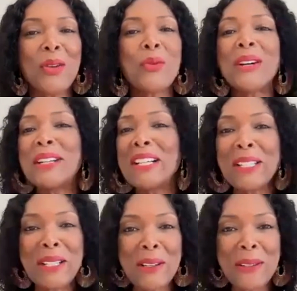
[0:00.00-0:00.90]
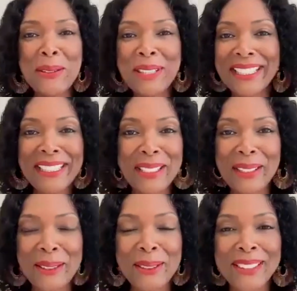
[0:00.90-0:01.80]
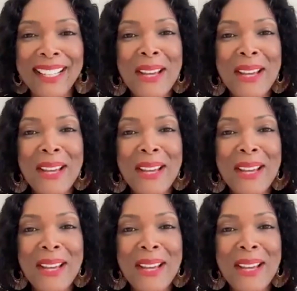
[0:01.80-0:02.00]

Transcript: Well, hello, hello.